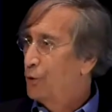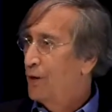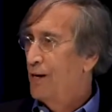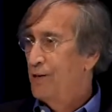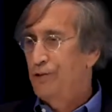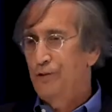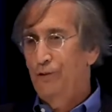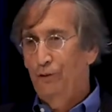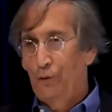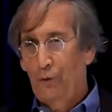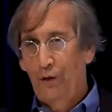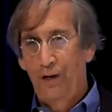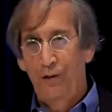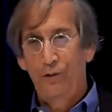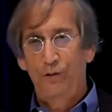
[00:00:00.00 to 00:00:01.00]
location,
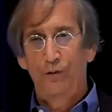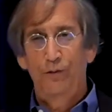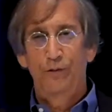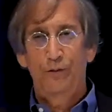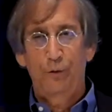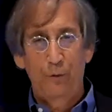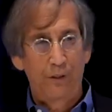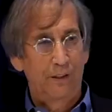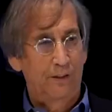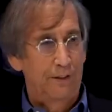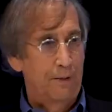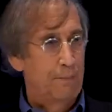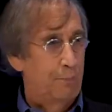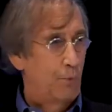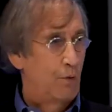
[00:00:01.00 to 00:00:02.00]
location is
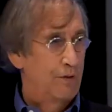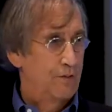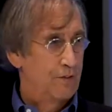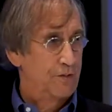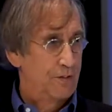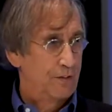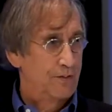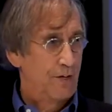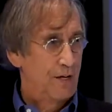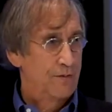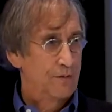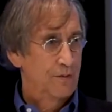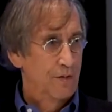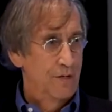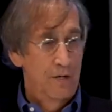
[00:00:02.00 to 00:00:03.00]
critically important to
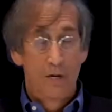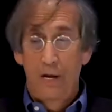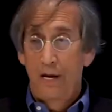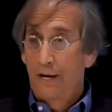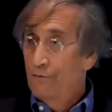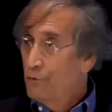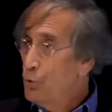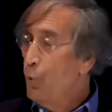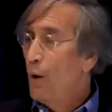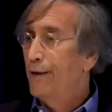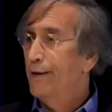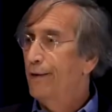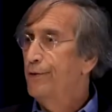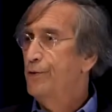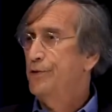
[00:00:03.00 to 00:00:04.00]
success. If you
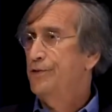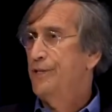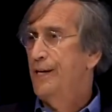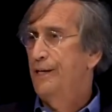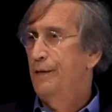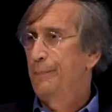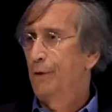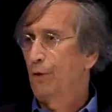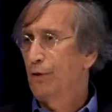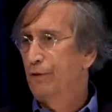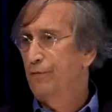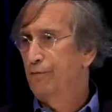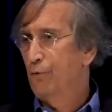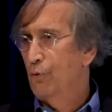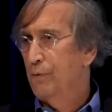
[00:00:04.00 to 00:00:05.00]
want to understand
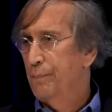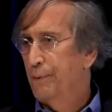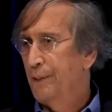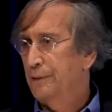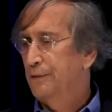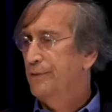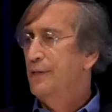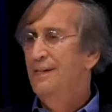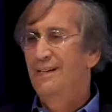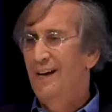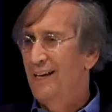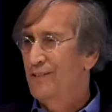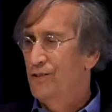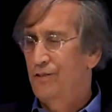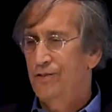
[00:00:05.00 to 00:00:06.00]
American foreign policy,
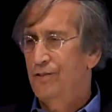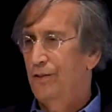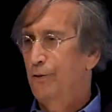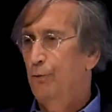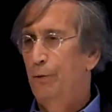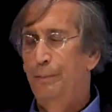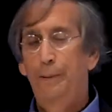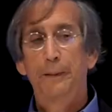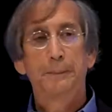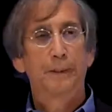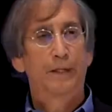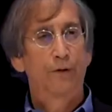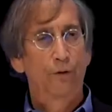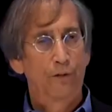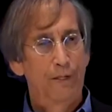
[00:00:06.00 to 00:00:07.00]
not just under
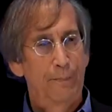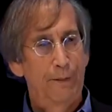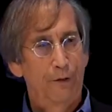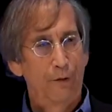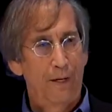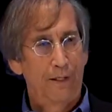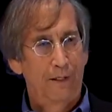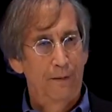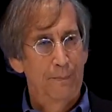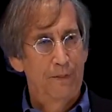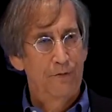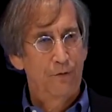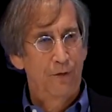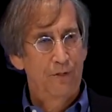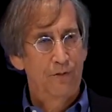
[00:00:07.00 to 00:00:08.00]
Republican or Democratic
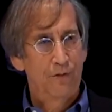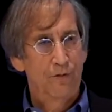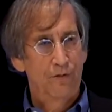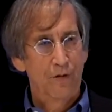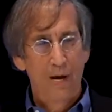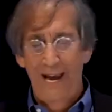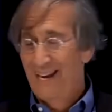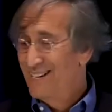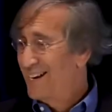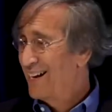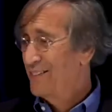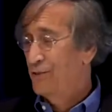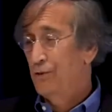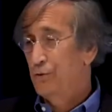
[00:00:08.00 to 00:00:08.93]
administrations, and not